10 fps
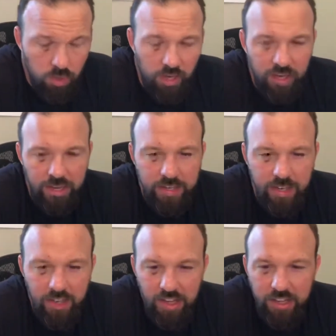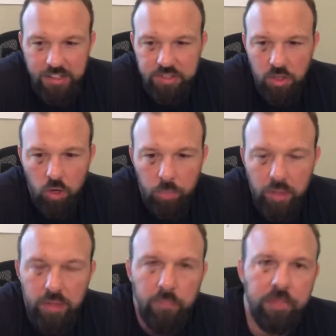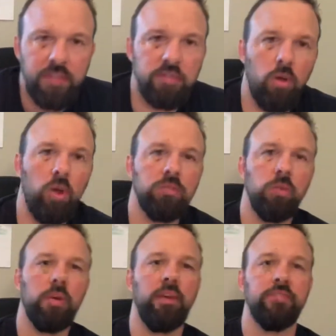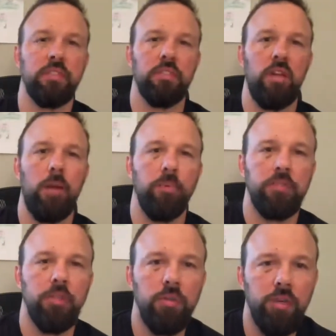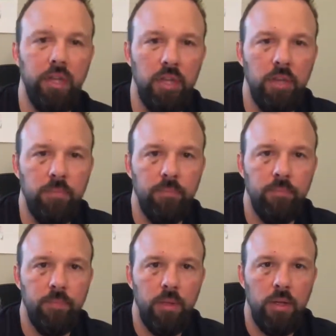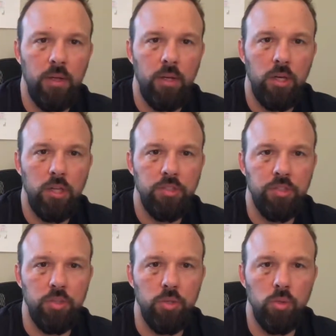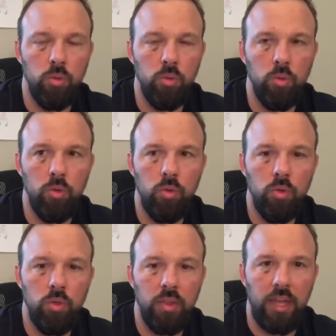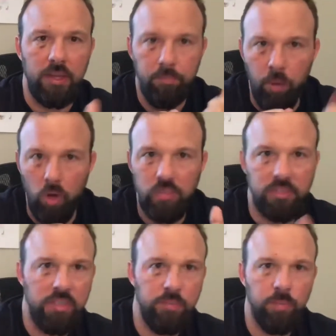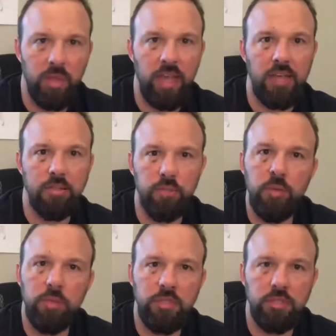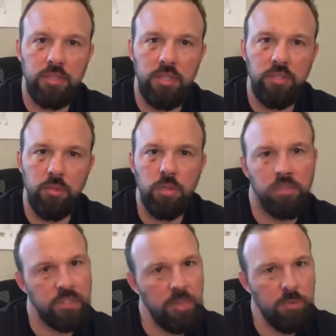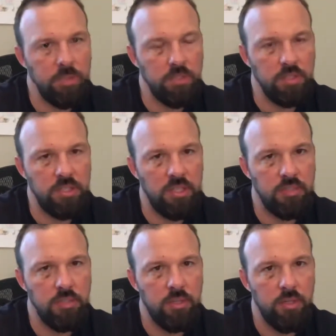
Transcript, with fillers: And so, but this also gives us an opportunity to like pause it and be like, hey, do you hear what he just said? Do you understand what he just said?